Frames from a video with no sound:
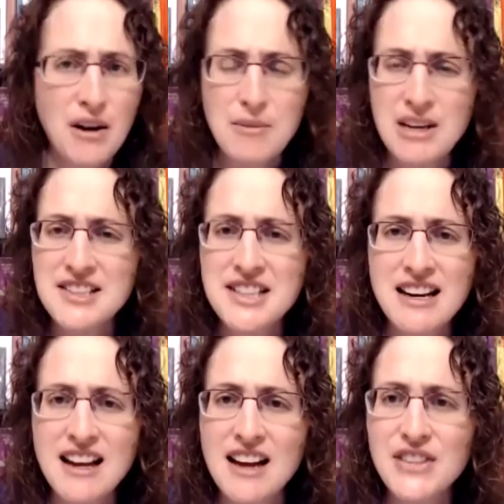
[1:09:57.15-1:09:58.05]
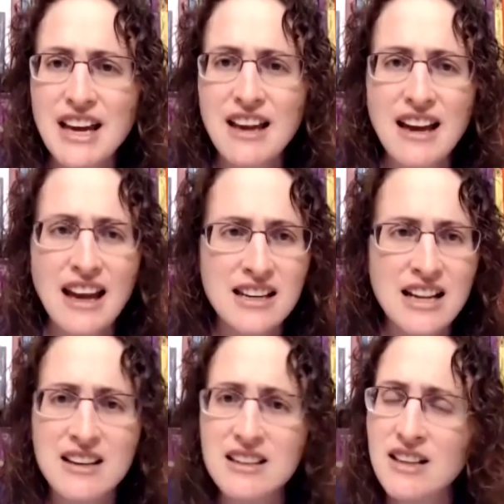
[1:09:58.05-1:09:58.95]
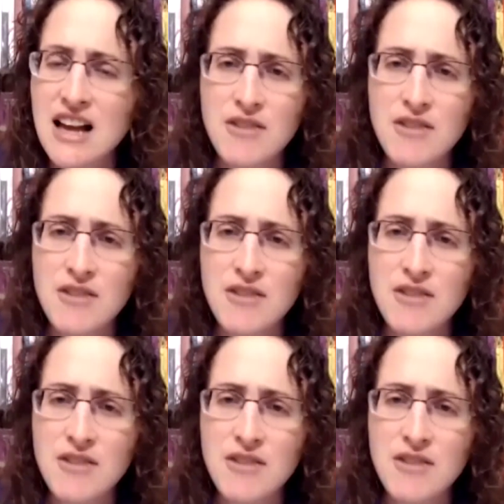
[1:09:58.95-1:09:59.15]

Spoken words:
I'm going to send out the handout and it'll have